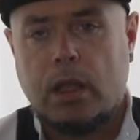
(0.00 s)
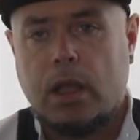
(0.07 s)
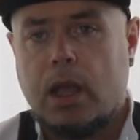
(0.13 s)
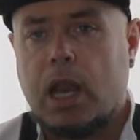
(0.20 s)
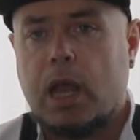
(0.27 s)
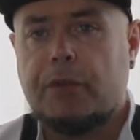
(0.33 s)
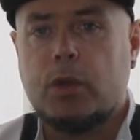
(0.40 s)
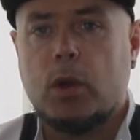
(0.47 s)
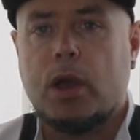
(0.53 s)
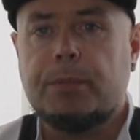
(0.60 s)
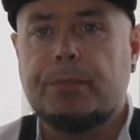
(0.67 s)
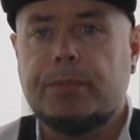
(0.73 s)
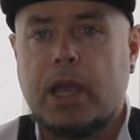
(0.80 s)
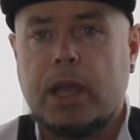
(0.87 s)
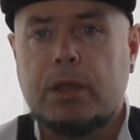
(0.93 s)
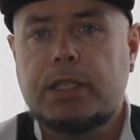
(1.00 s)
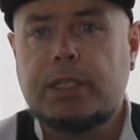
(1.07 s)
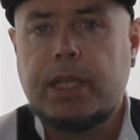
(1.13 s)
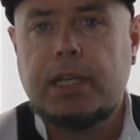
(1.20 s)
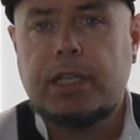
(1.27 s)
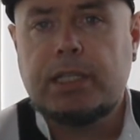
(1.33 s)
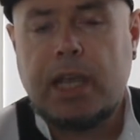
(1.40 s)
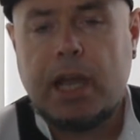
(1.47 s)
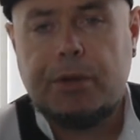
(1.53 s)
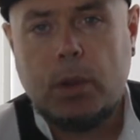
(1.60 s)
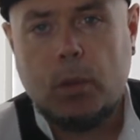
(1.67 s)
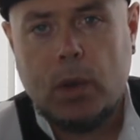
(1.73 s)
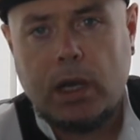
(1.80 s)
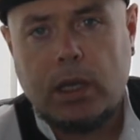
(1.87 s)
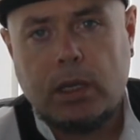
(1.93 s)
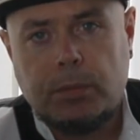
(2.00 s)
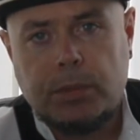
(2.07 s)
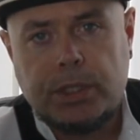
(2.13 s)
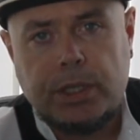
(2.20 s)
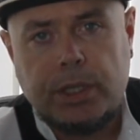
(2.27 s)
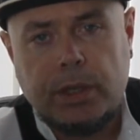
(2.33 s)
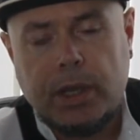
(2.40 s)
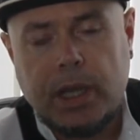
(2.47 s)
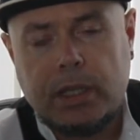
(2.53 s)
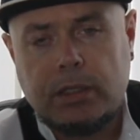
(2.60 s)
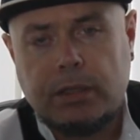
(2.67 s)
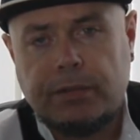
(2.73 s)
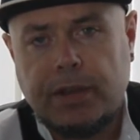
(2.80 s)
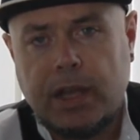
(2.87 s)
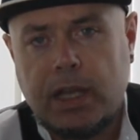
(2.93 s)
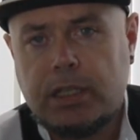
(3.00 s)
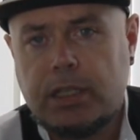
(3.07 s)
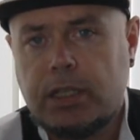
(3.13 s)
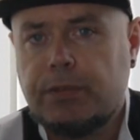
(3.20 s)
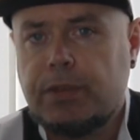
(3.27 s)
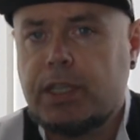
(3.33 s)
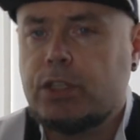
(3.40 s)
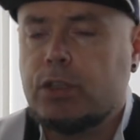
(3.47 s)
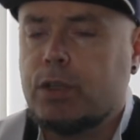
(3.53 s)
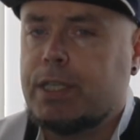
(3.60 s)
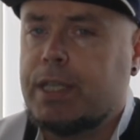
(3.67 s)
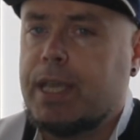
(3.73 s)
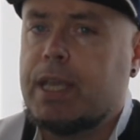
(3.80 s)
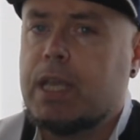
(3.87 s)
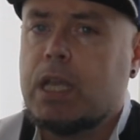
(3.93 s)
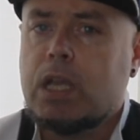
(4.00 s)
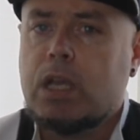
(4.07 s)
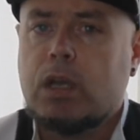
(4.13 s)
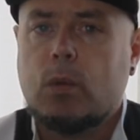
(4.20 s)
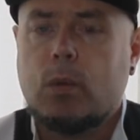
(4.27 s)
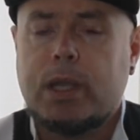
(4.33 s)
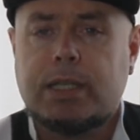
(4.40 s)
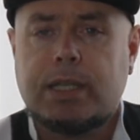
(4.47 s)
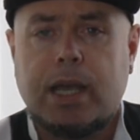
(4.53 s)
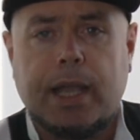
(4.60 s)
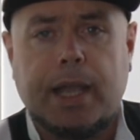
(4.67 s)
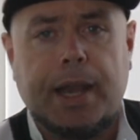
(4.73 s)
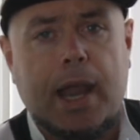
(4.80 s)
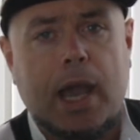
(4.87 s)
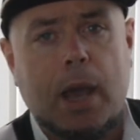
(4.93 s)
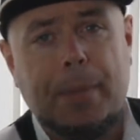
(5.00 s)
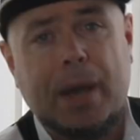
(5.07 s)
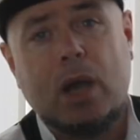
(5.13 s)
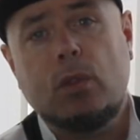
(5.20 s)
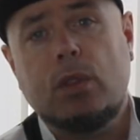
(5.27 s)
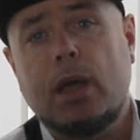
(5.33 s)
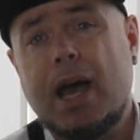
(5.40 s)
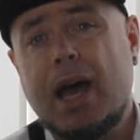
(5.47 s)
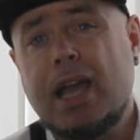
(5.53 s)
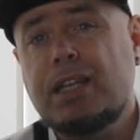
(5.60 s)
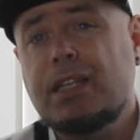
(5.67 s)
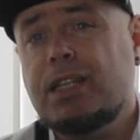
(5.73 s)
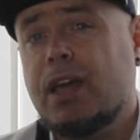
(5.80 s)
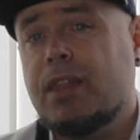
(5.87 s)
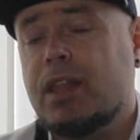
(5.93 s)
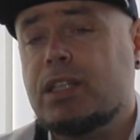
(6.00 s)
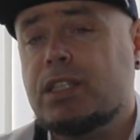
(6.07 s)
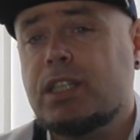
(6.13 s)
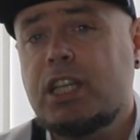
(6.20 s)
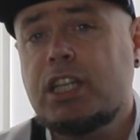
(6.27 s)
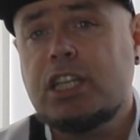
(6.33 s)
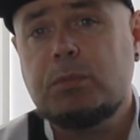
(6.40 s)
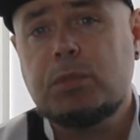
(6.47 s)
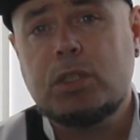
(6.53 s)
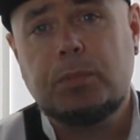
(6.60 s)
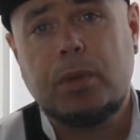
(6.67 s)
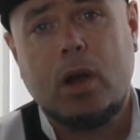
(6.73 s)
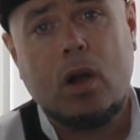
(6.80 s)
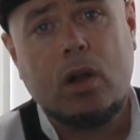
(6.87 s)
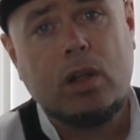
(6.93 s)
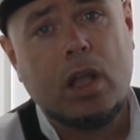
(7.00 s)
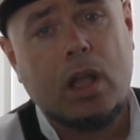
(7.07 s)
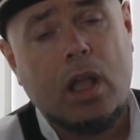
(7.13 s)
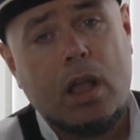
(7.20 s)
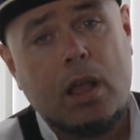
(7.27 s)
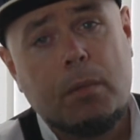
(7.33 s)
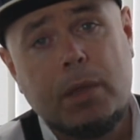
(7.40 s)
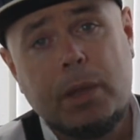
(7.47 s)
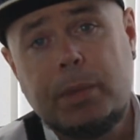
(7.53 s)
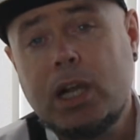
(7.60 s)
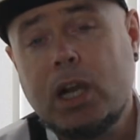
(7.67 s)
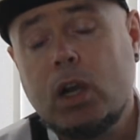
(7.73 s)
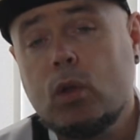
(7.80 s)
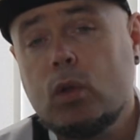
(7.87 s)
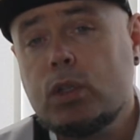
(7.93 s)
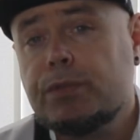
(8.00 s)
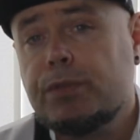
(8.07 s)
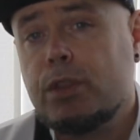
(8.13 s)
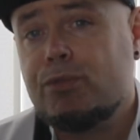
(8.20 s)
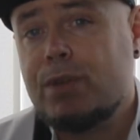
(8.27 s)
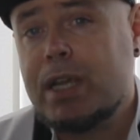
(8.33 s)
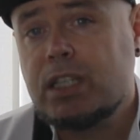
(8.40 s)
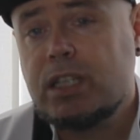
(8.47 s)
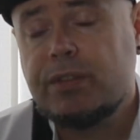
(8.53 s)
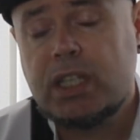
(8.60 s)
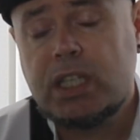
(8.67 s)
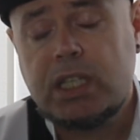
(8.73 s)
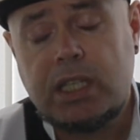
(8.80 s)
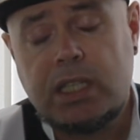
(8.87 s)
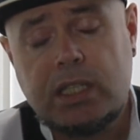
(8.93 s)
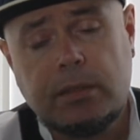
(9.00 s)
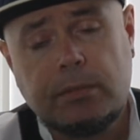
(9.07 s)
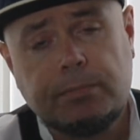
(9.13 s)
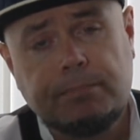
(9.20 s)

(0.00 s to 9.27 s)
Hello everyone, how you doing? It's Ari. Welcome to Newcastle Fans TV. So today we're talking about the idea that St James's Park may be closed for the rest of the season.